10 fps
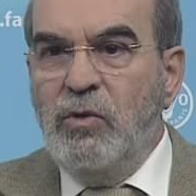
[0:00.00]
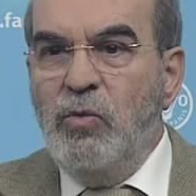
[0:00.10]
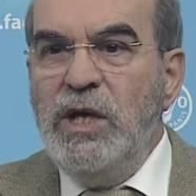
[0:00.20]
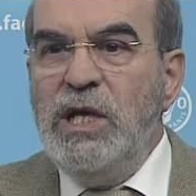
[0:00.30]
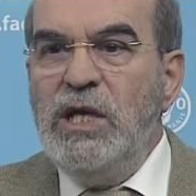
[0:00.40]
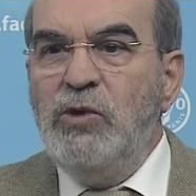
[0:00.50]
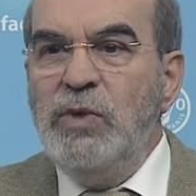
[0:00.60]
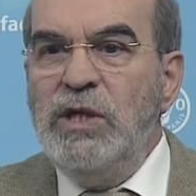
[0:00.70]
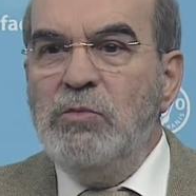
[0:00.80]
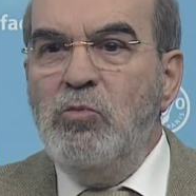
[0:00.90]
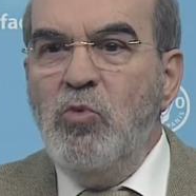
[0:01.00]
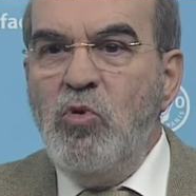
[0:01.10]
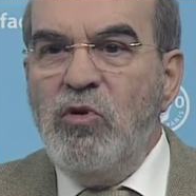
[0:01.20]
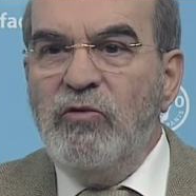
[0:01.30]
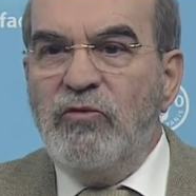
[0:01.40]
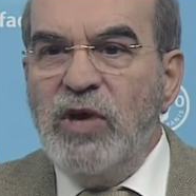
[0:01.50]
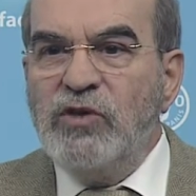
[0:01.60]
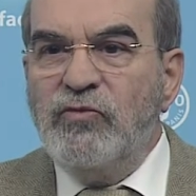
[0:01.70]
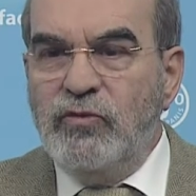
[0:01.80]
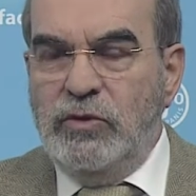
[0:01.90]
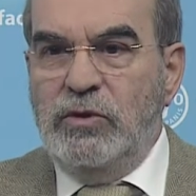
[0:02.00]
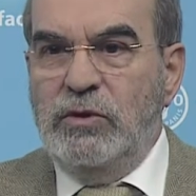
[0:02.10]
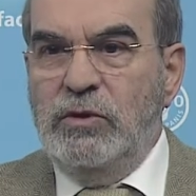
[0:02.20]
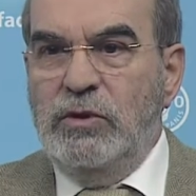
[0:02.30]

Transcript: We need to eat more fresh food,